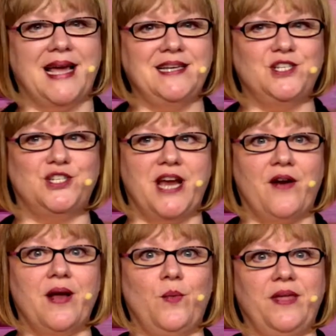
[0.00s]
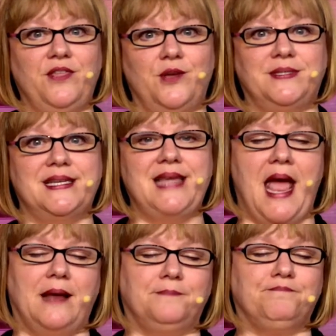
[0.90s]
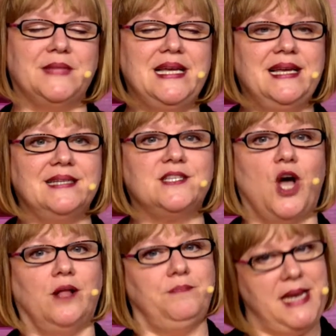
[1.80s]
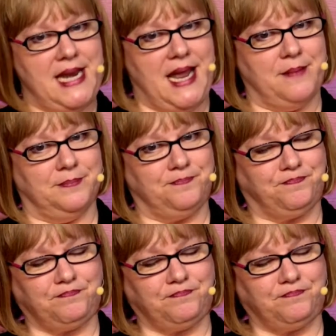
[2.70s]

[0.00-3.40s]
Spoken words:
to share it with you today. It's called Medium.